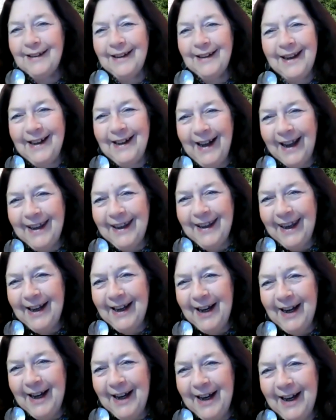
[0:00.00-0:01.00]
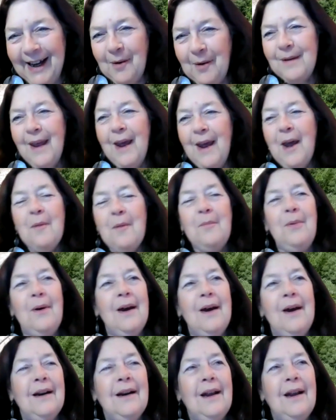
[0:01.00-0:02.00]
Elliot, I can't help it.
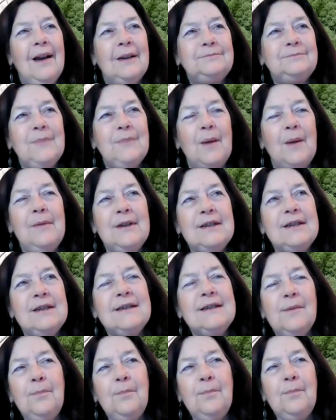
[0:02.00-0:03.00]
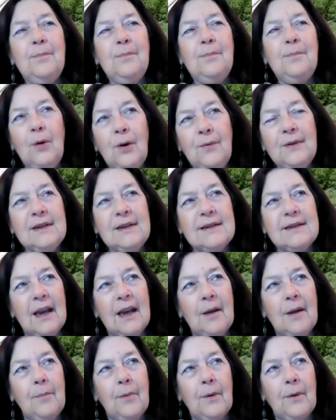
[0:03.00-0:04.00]
But um, I mean, this is a perfect
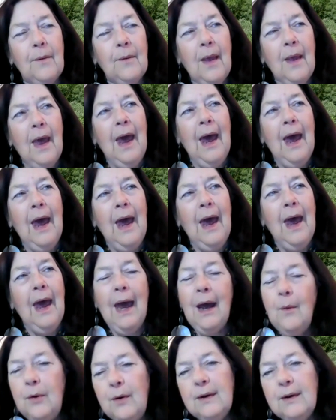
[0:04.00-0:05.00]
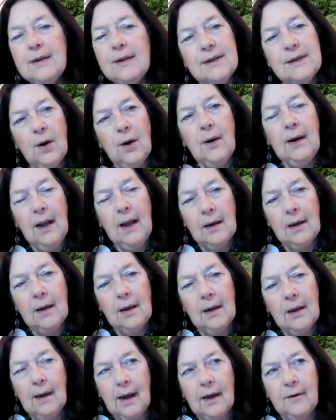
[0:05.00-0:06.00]
example. How are you going to start out
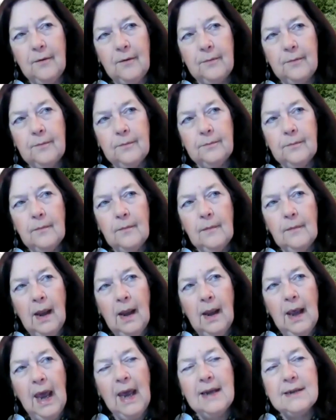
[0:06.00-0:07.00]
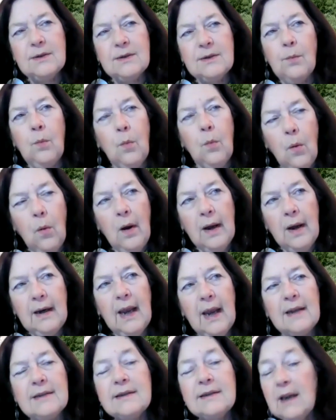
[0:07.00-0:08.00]
in life as one,
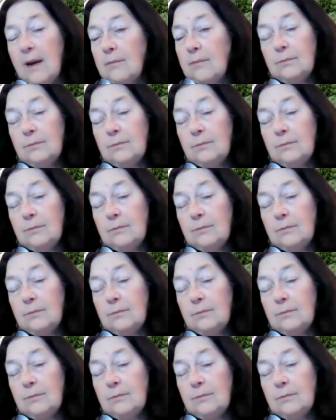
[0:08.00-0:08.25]
as